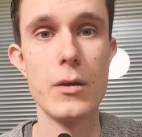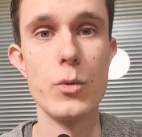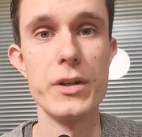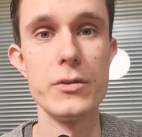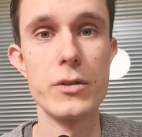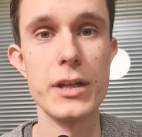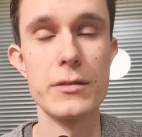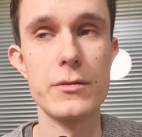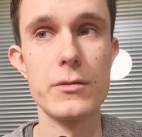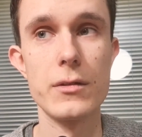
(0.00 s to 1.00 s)
When you
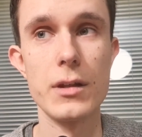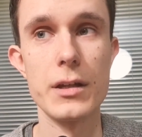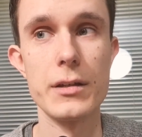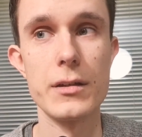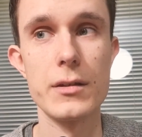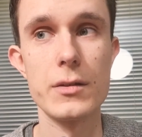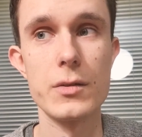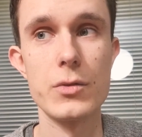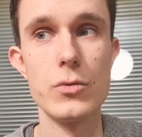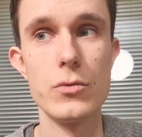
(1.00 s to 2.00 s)
get like
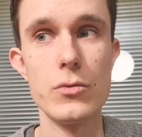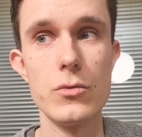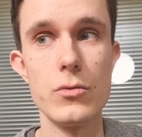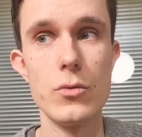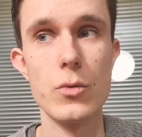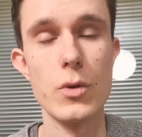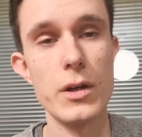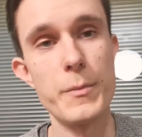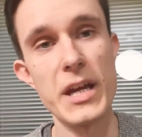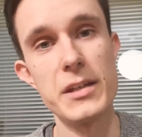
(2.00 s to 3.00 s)
to
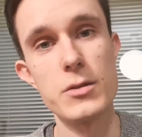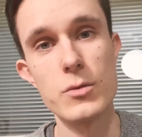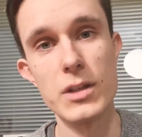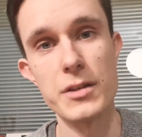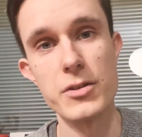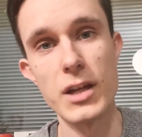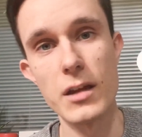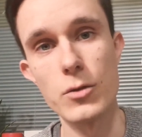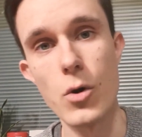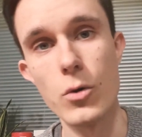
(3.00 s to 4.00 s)
a pace that you
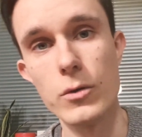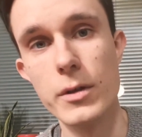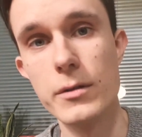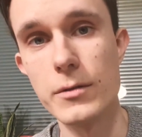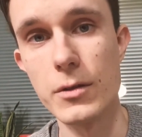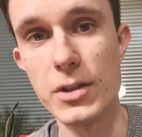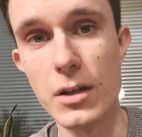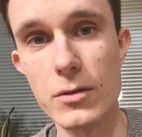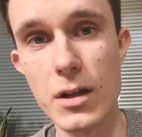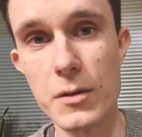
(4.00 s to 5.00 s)
can't hold, the
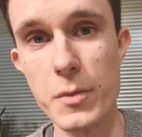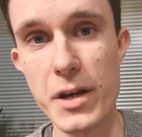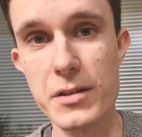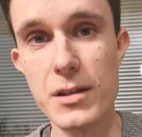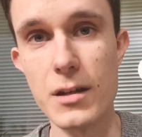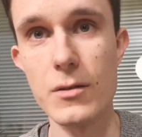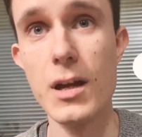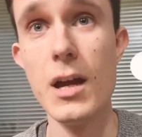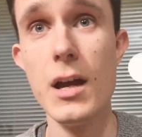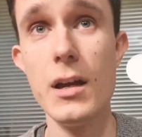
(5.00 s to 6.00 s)
sound kind of breaks down.
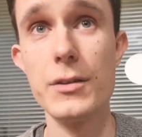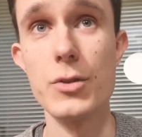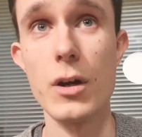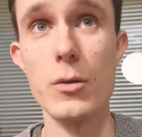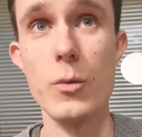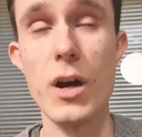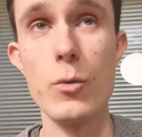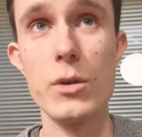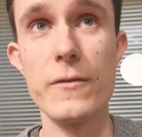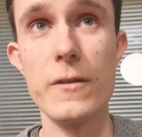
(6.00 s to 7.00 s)
So I
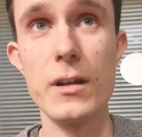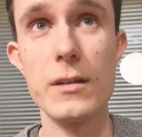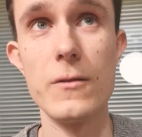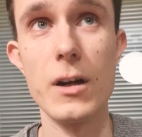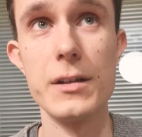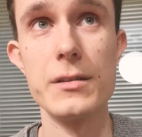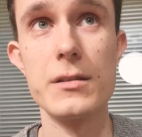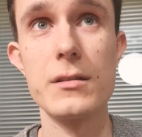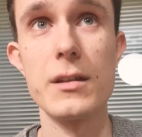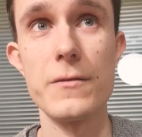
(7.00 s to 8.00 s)
would
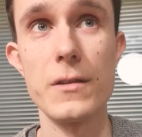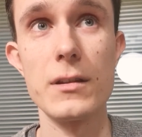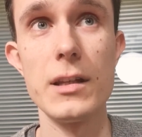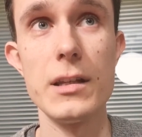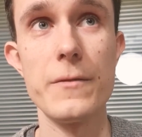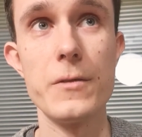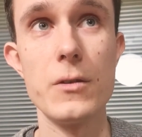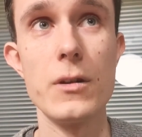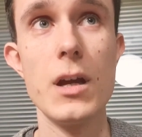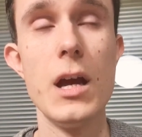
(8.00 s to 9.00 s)
advise, definitely, if
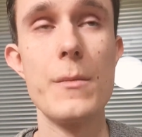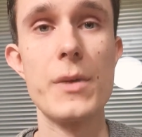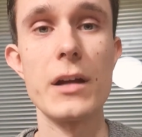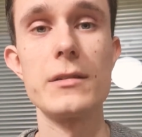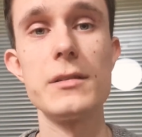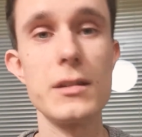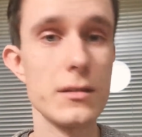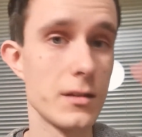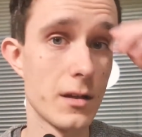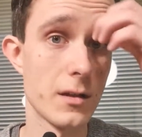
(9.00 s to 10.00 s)
you're
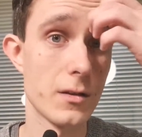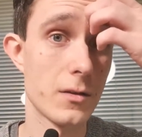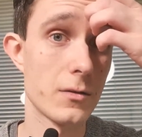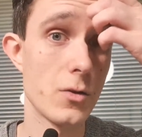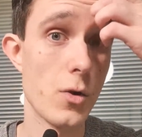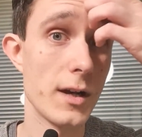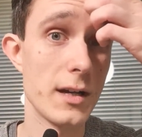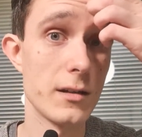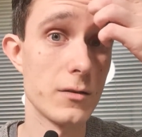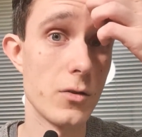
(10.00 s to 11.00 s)
practicing, go
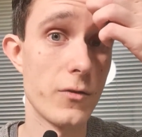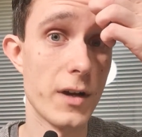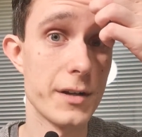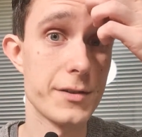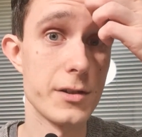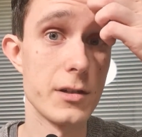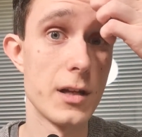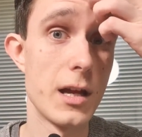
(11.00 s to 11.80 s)
ahead and go faster.